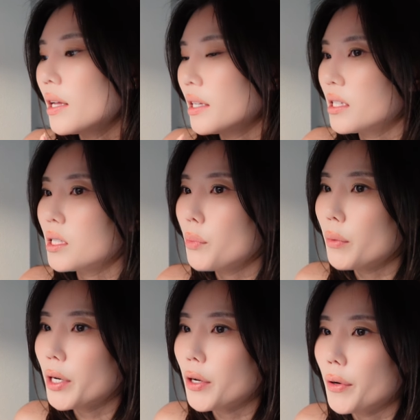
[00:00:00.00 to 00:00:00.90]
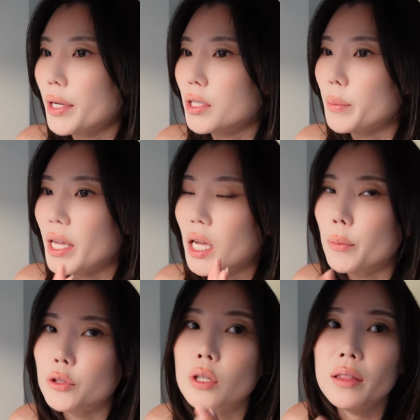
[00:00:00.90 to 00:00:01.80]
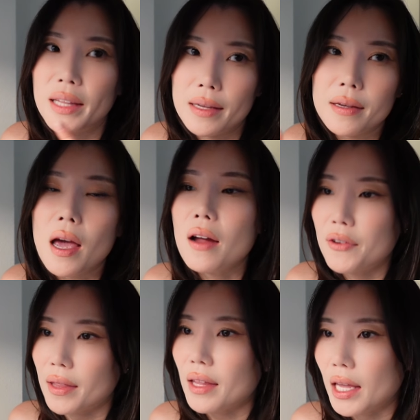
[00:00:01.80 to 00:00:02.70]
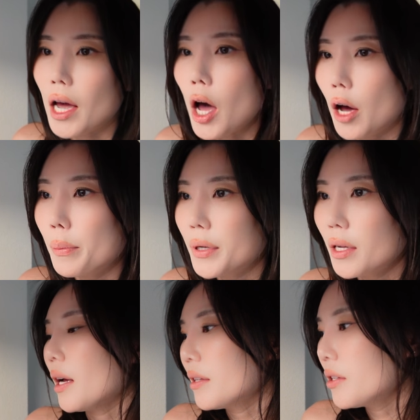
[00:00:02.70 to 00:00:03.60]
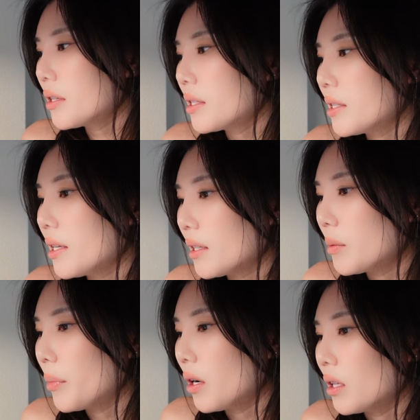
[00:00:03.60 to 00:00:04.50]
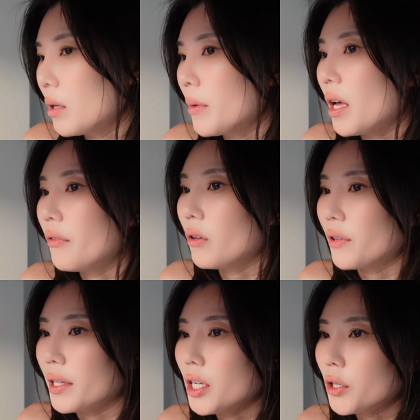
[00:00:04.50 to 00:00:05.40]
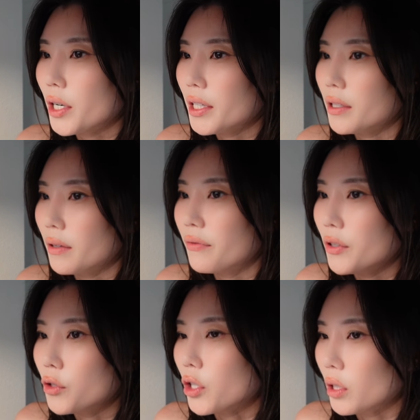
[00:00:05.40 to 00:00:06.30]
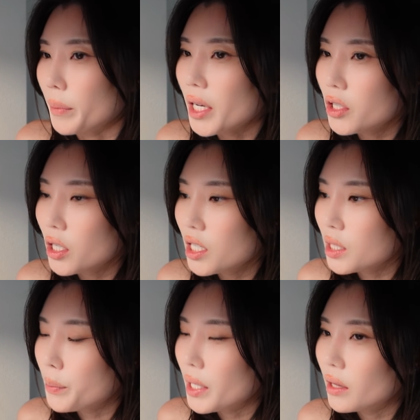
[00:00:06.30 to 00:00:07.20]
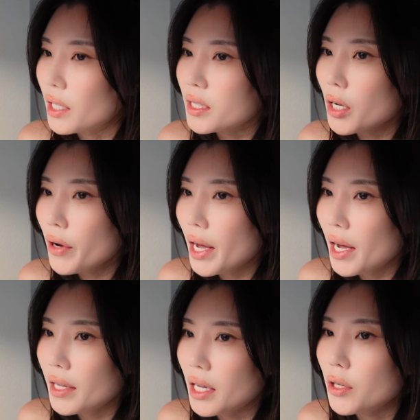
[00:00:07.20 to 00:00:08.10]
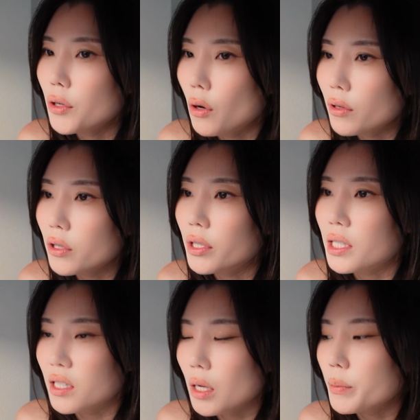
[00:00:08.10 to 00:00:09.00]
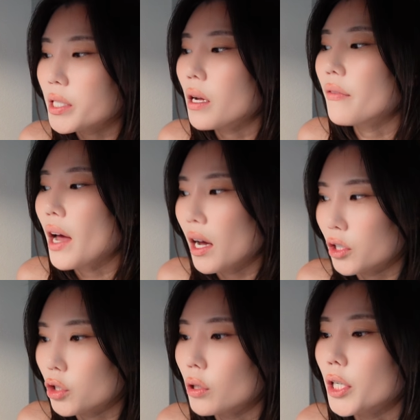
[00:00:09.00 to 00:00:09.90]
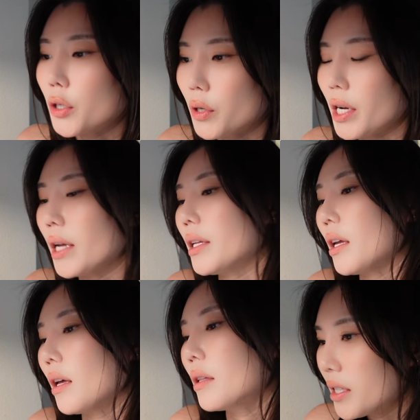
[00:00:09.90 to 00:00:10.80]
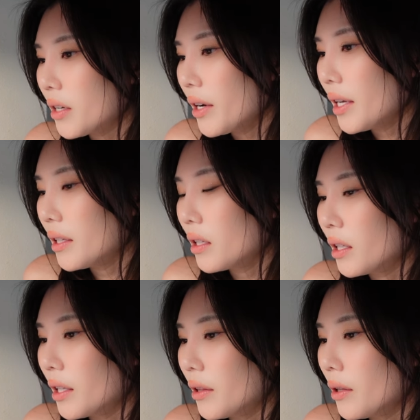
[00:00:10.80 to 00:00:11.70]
this is where we're going to be able to link everything up. As you can see at the bottom, I've already created a few journal pages, but let's go ahead and go through the steps of actually creating it. Let's go ahead and click